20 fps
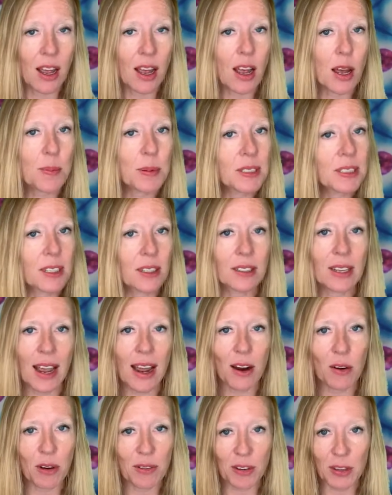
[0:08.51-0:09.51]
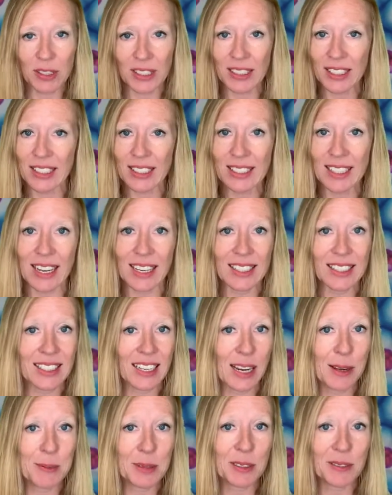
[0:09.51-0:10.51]
Up until now, we've only discussed
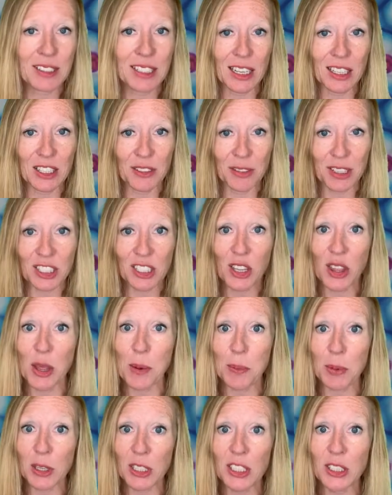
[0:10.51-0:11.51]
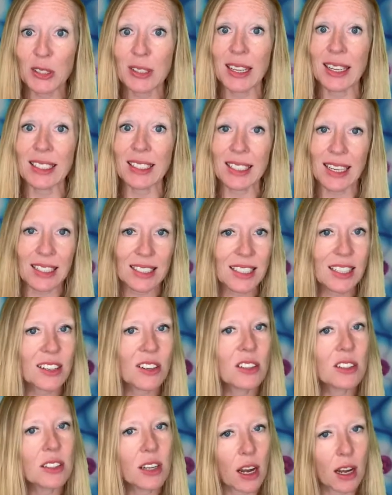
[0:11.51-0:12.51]
types of cell division that produce
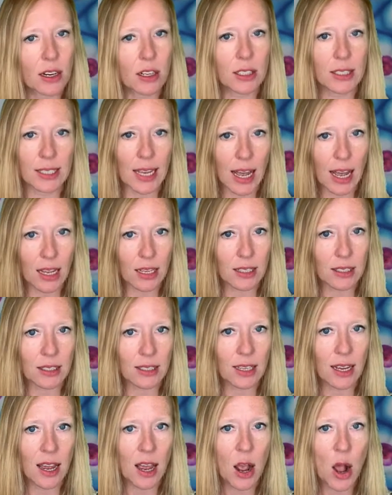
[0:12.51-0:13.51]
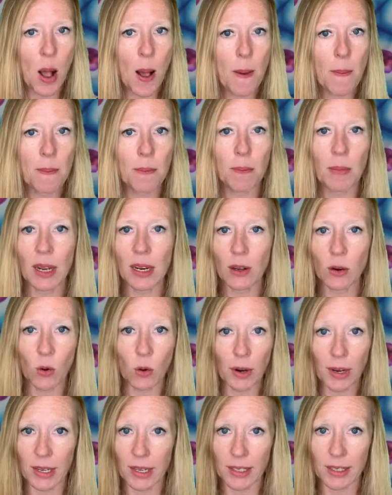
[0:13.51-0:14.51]
identical daughter cells. Many
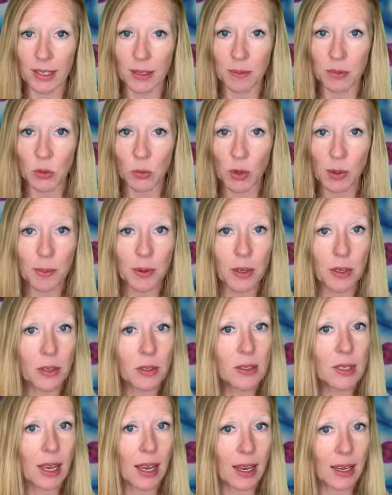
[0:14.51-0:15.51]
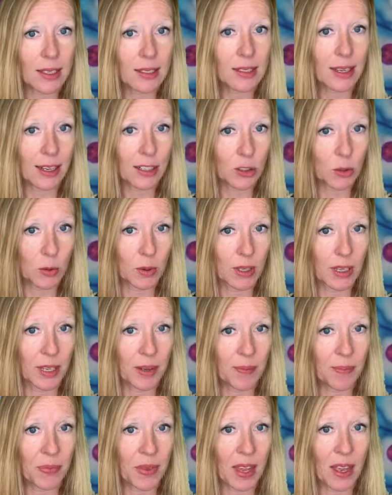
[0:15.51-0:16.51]
organisms reproduce
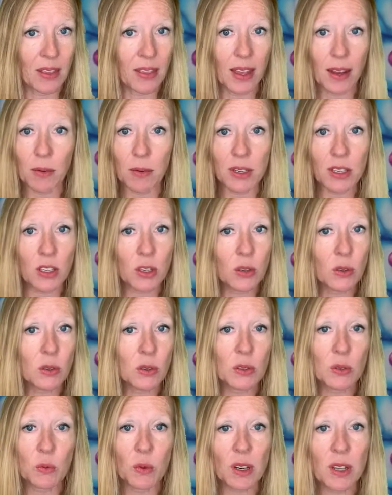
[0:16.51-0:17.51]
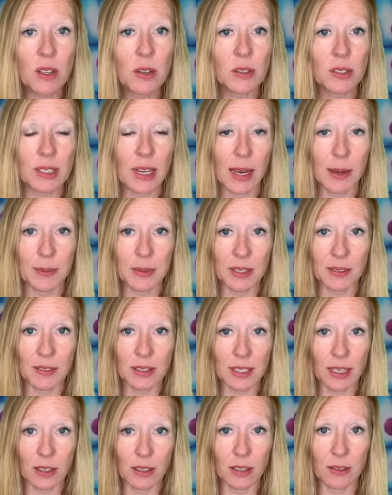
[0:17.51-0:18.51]
asexually, and they would use one of those types of
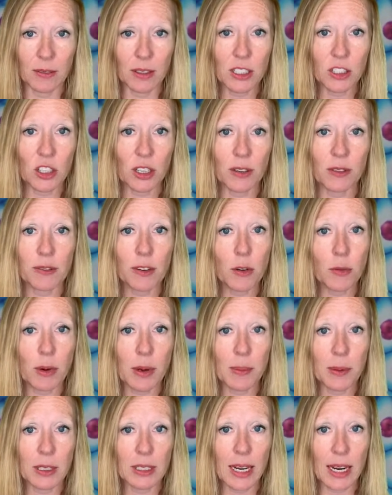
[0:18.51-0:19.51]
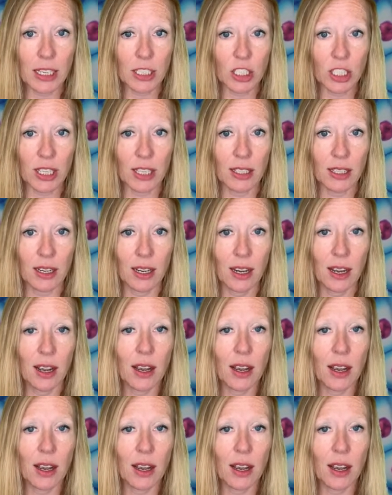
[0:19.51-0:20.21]
cell division for reproduction.